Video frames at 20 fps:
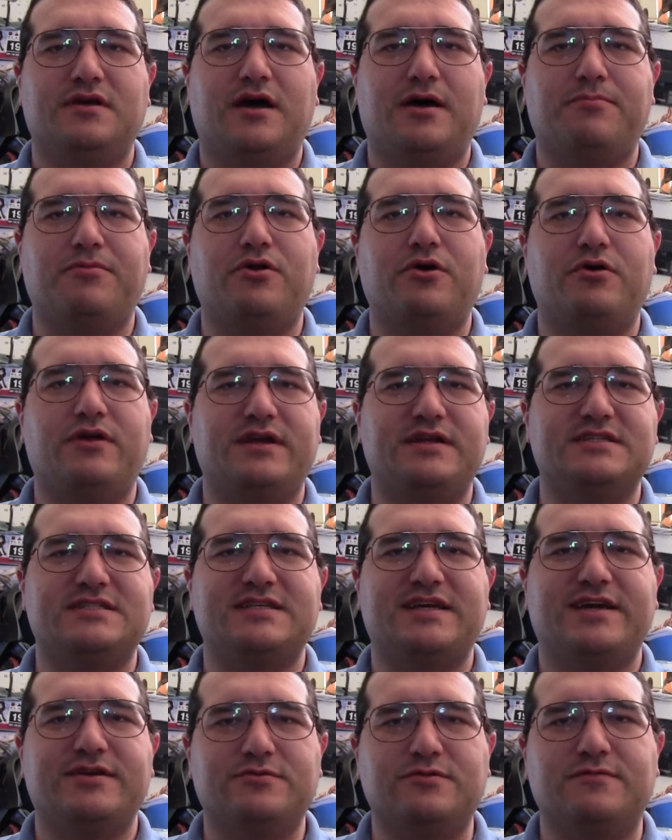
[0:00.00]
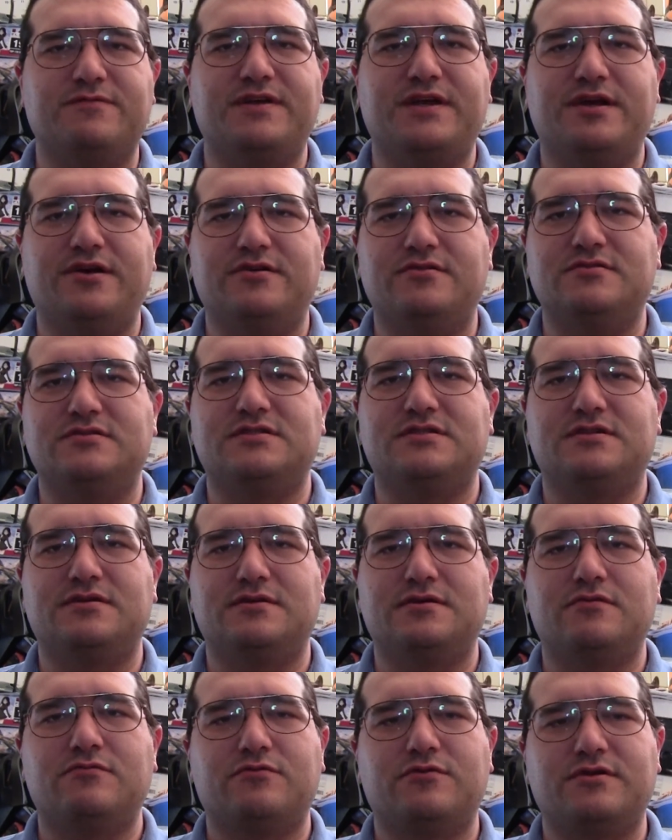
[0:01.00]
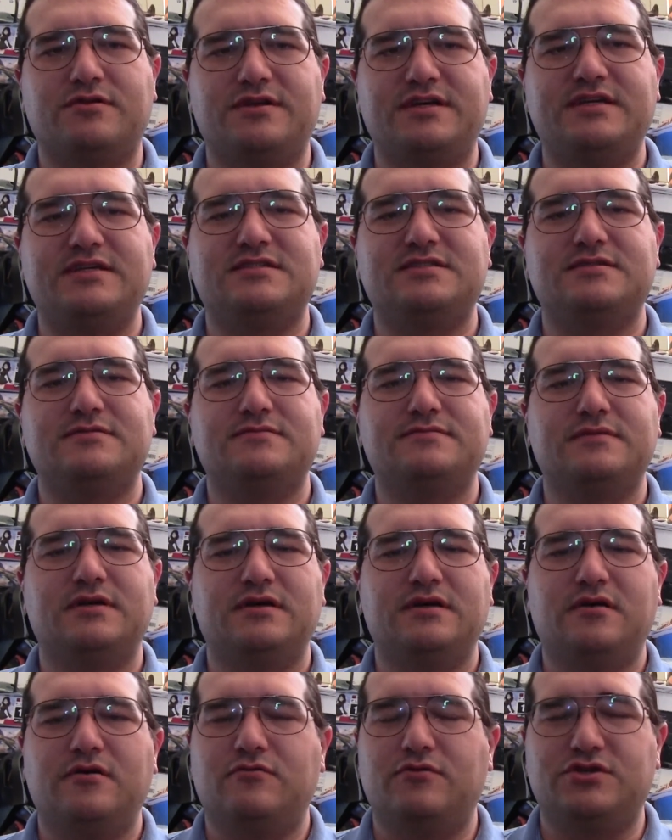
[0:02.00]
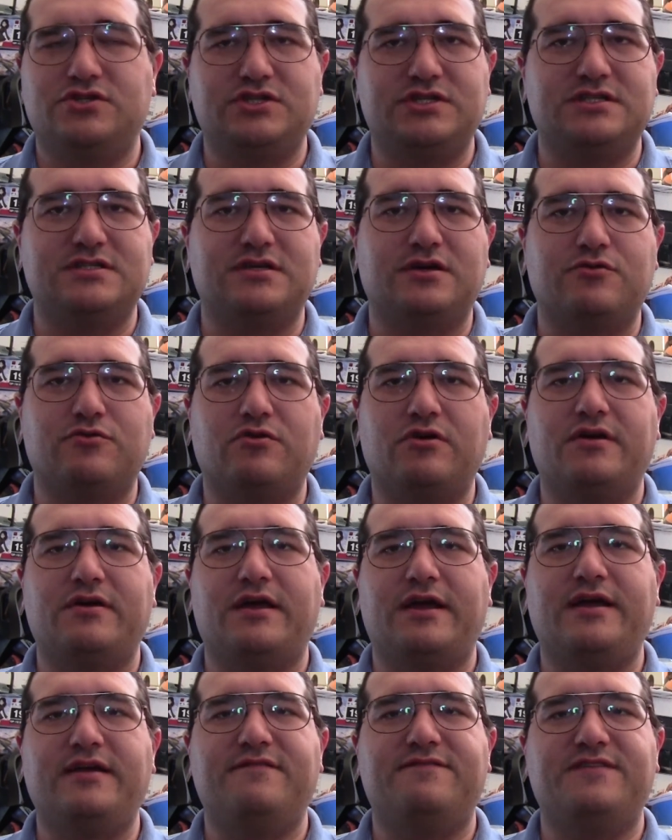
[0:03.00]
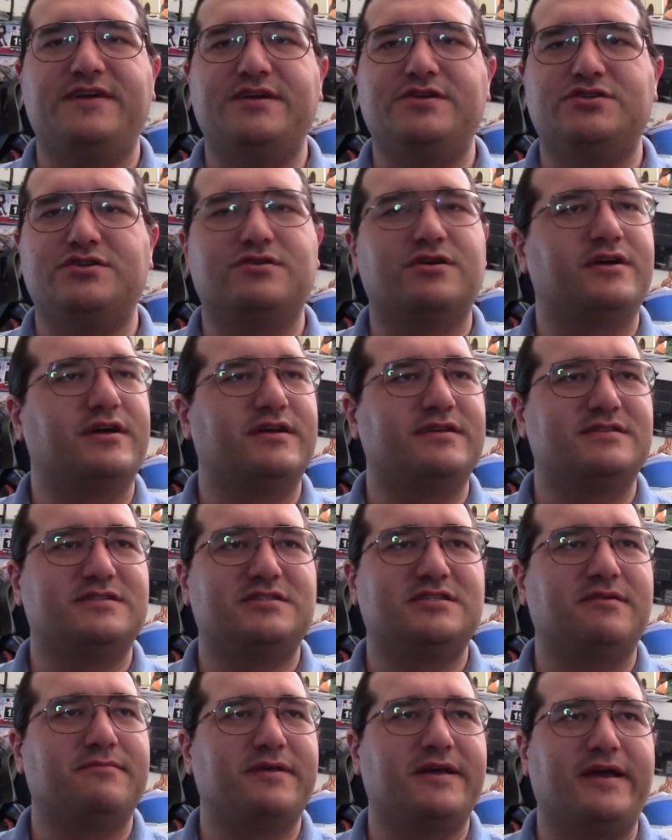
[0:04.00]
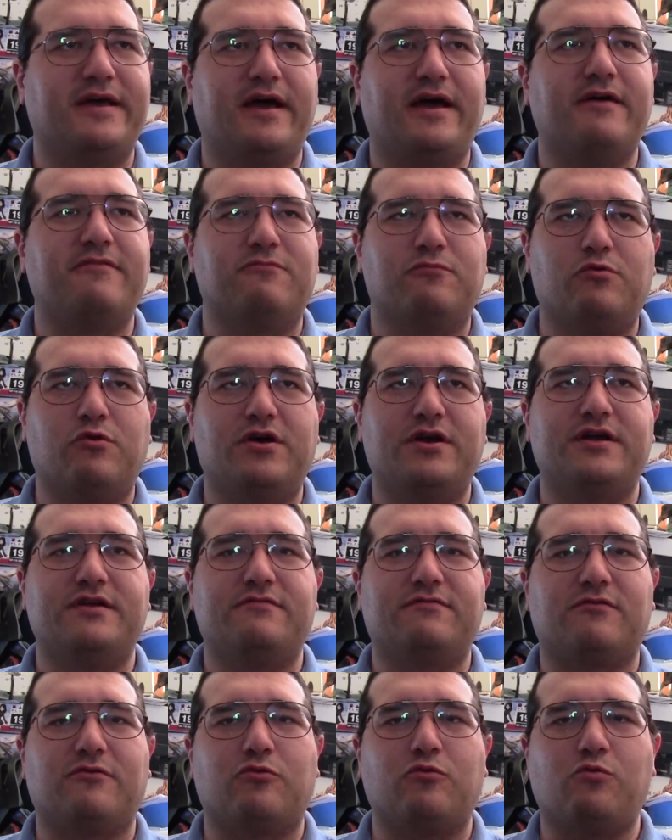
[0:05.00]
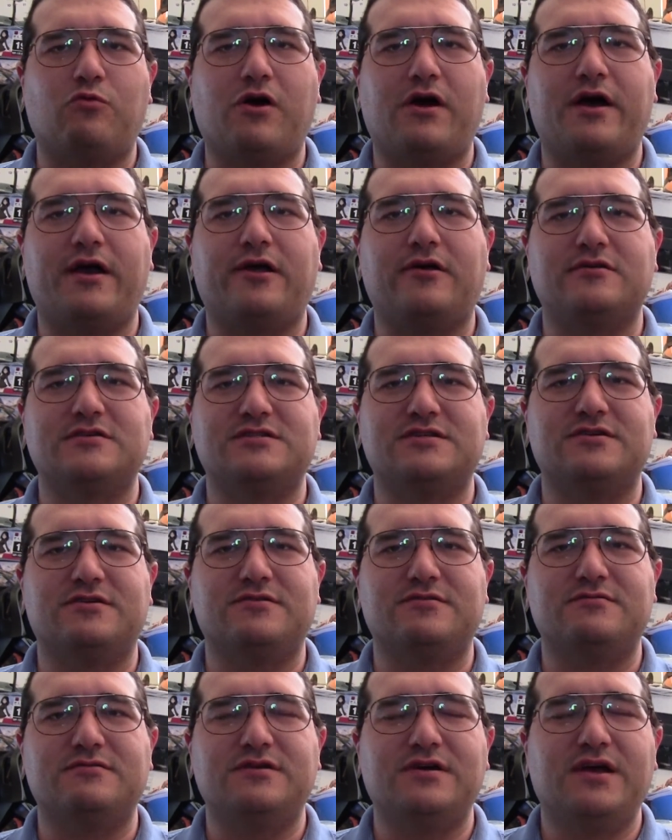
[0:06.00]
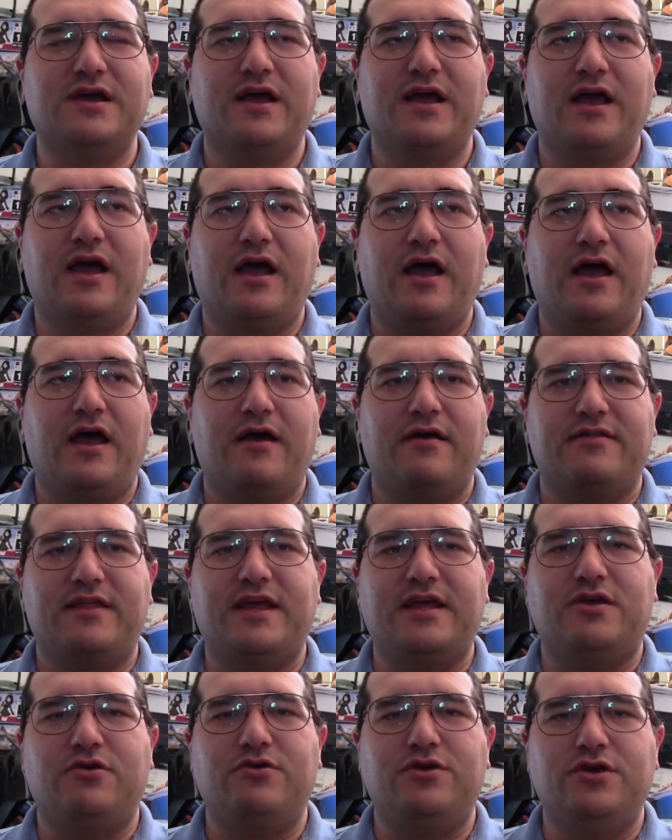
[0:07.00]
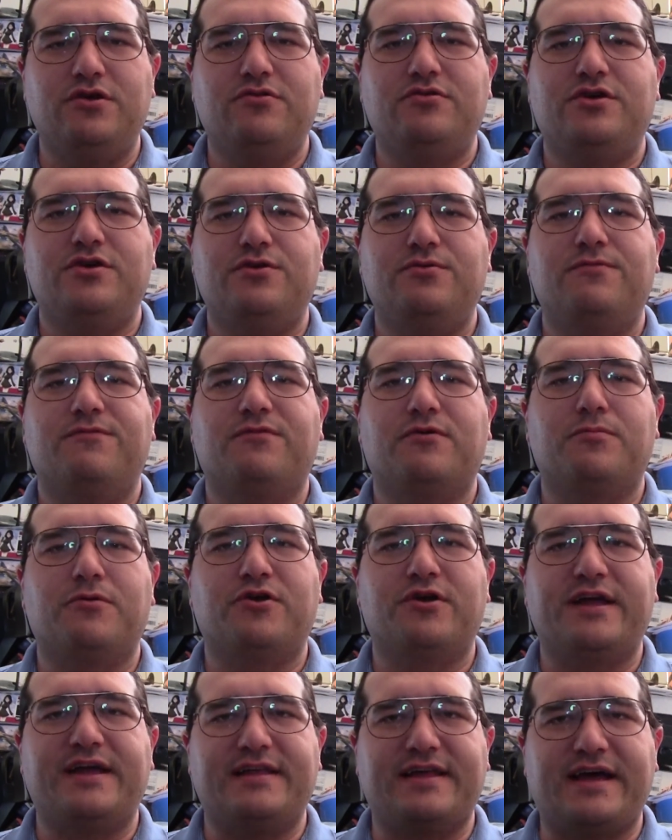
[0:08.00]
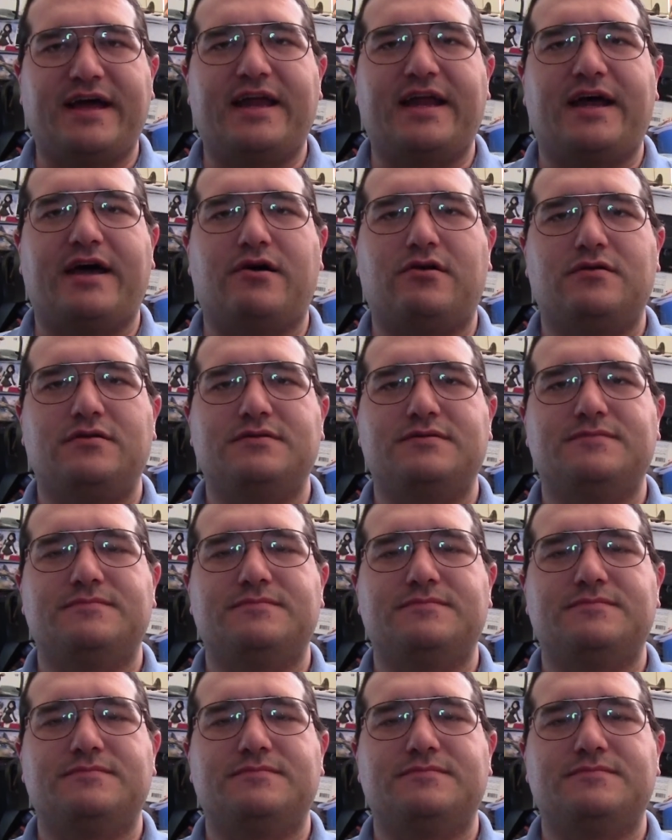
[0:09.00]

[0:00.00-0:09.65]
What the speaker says: upload and schedule videos to release, which is a great feature. It's something I've wanted for a while, so thank you YouTube for putting that out.